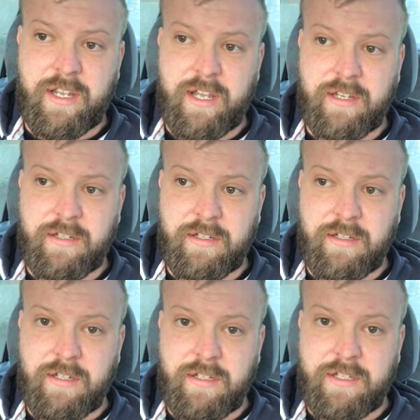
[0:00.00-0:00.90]
Yeah,
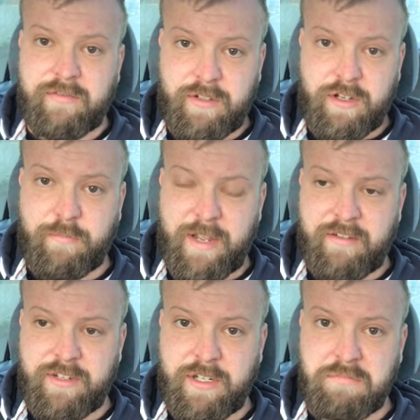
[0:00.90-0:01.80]
so if the dog
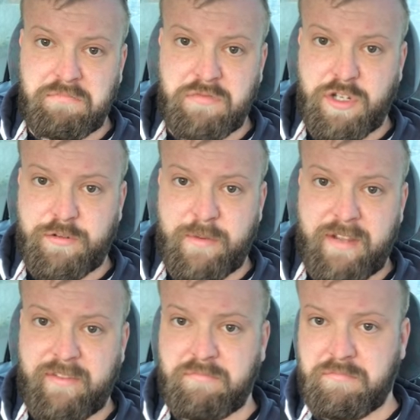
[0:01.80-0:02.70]
mouths you, stops
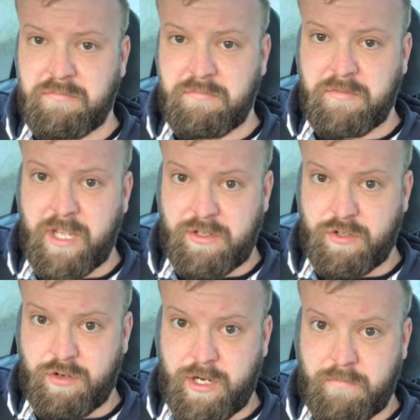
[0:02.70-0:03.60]
mouthing, gets
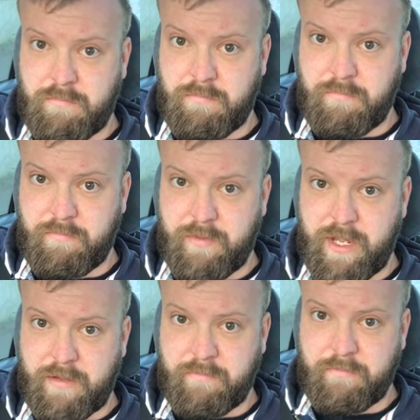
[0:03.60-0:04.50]
a treat.
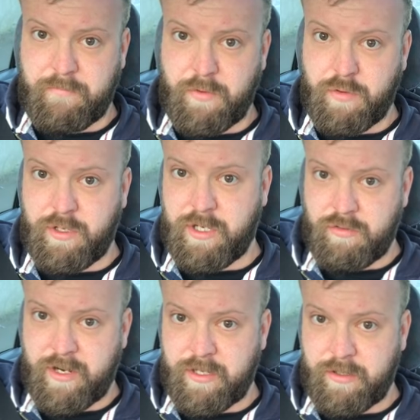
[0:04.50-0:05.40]
Yeah, or you
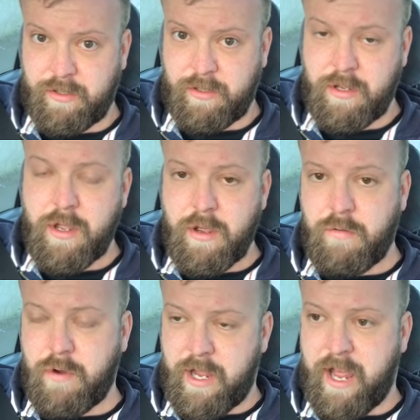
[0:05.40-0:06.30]
distract the dog.
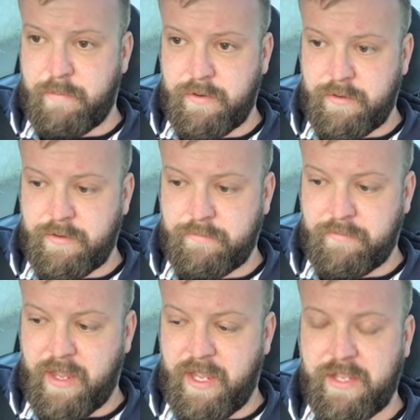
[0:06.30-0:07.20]
What happens
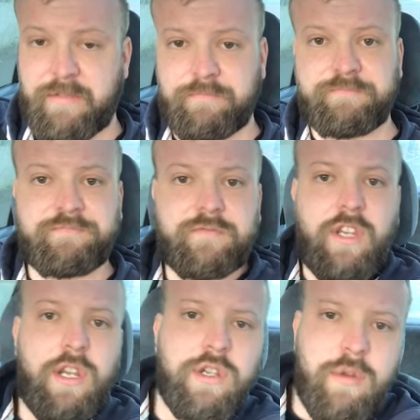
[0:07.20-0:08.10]
is
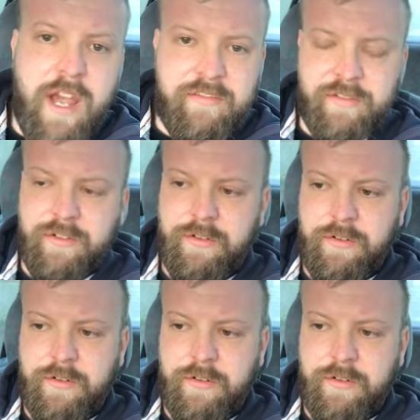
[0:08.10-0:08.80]
you haven't